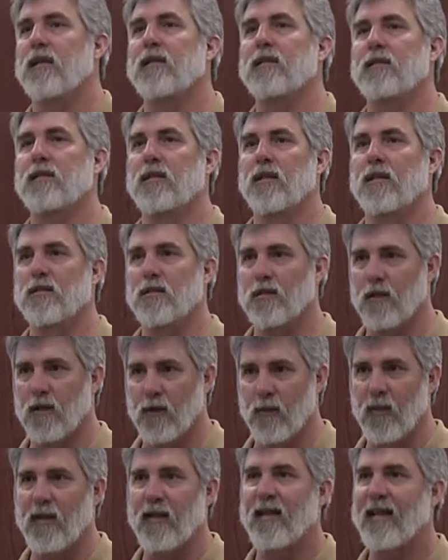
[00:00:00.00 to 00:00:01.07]
he said,
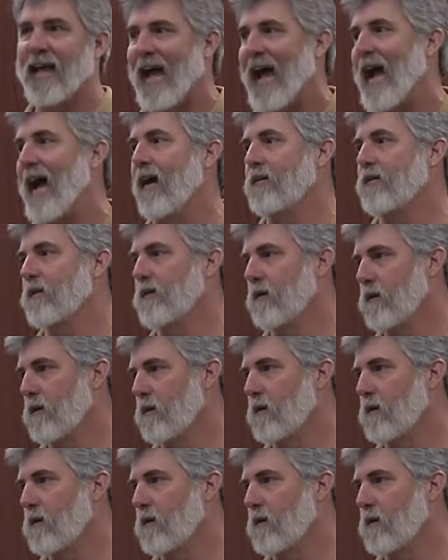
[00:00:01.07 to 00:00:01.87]
Gentlemen, that